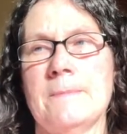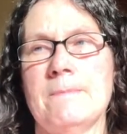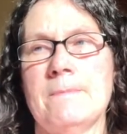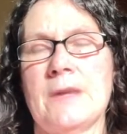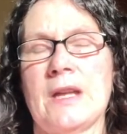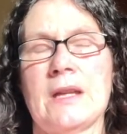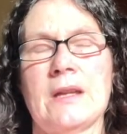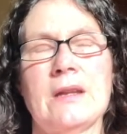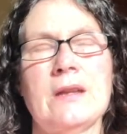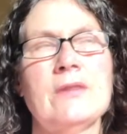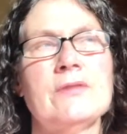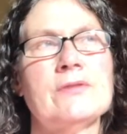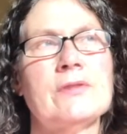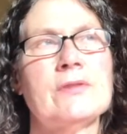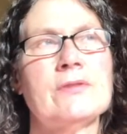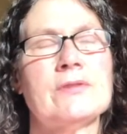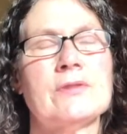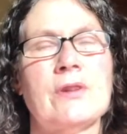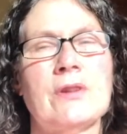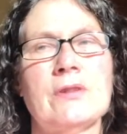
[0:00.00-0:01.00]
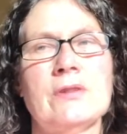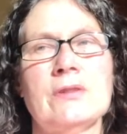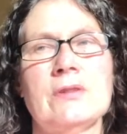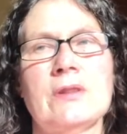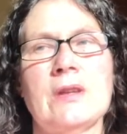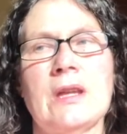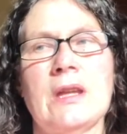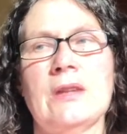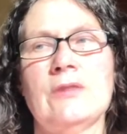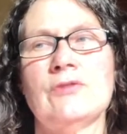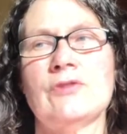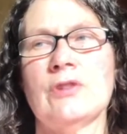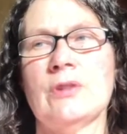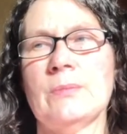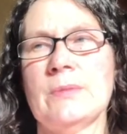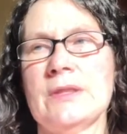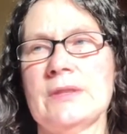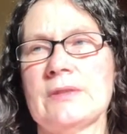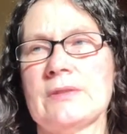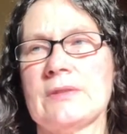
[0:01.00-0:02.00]
And I also started a
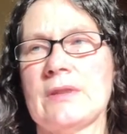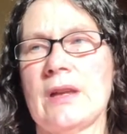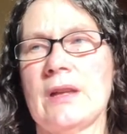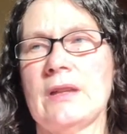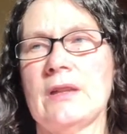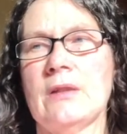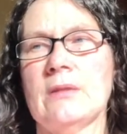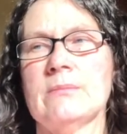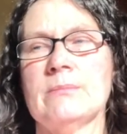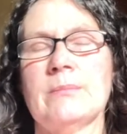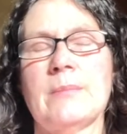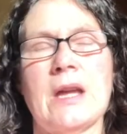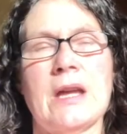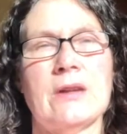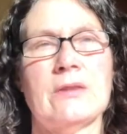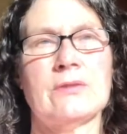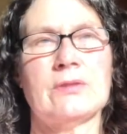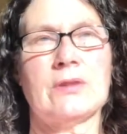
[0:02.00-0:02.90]
German style mound